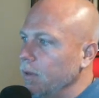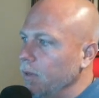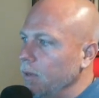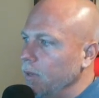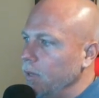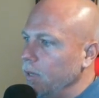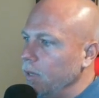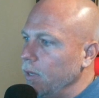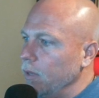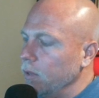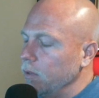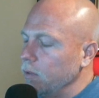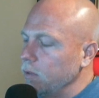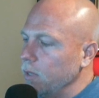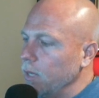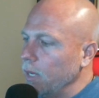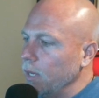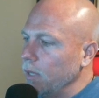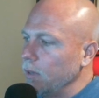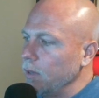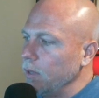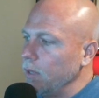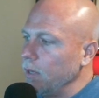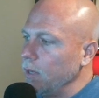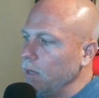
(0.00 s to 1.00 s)
is
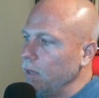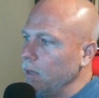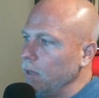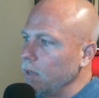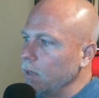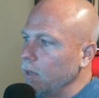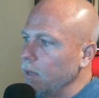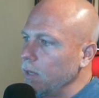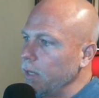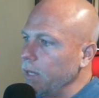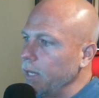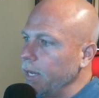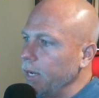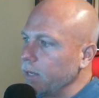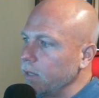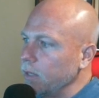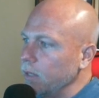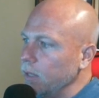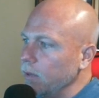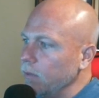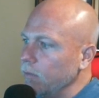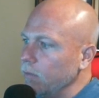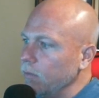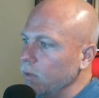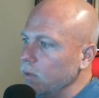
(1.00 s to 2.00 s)
that the
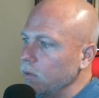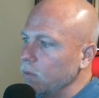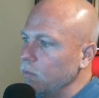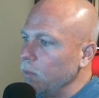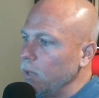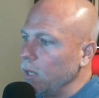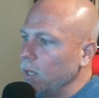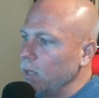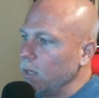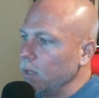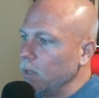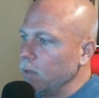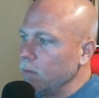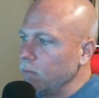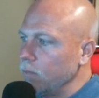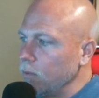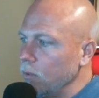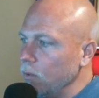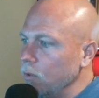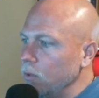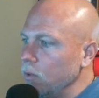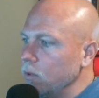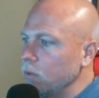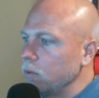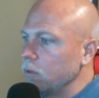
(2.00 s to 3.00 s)
collective is being
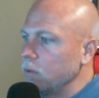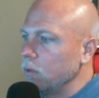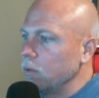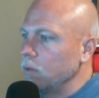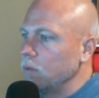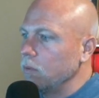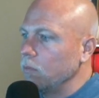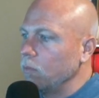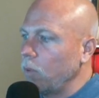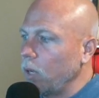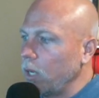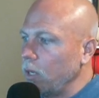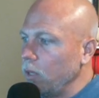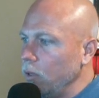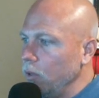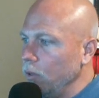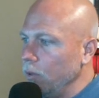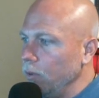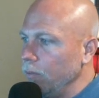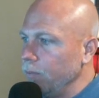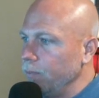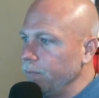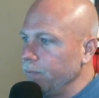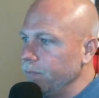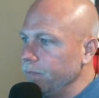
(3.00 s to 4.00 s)
influenced by
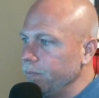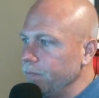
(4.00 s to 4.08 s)
you.